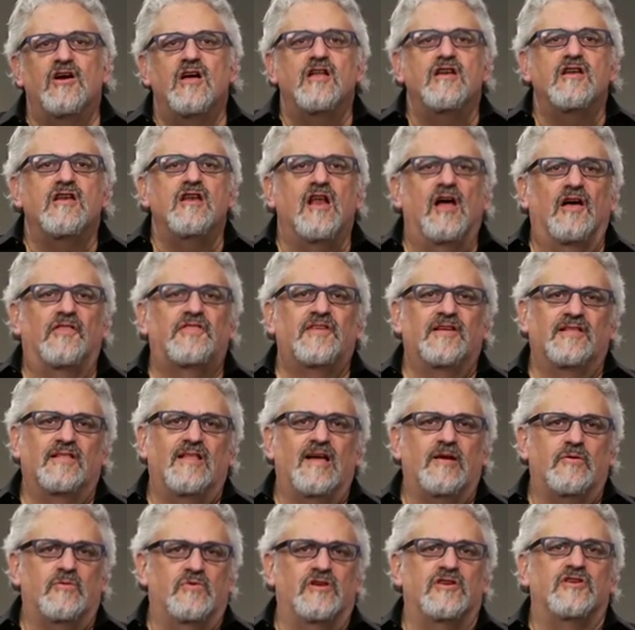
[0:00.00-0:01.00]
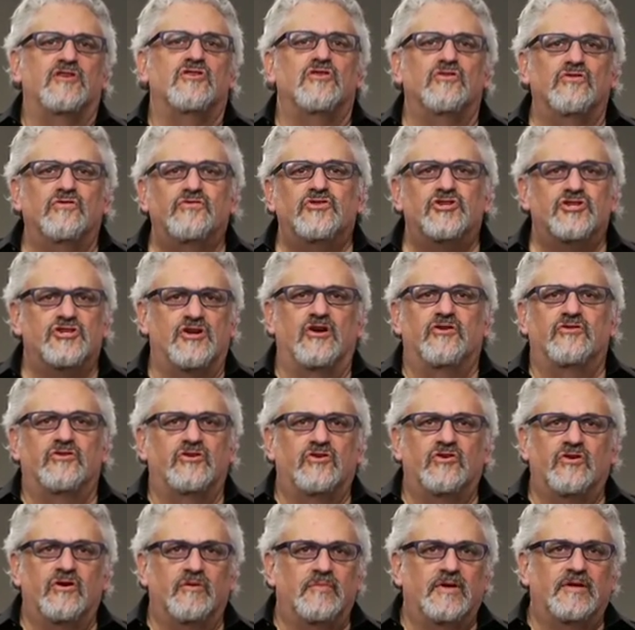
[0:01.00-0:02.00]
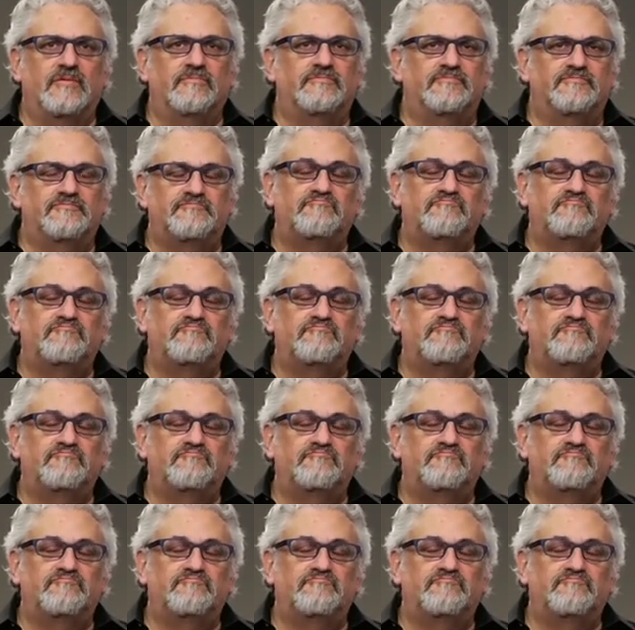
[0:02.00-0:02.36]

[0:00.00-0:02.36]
Nothing like what you've shown, Norman.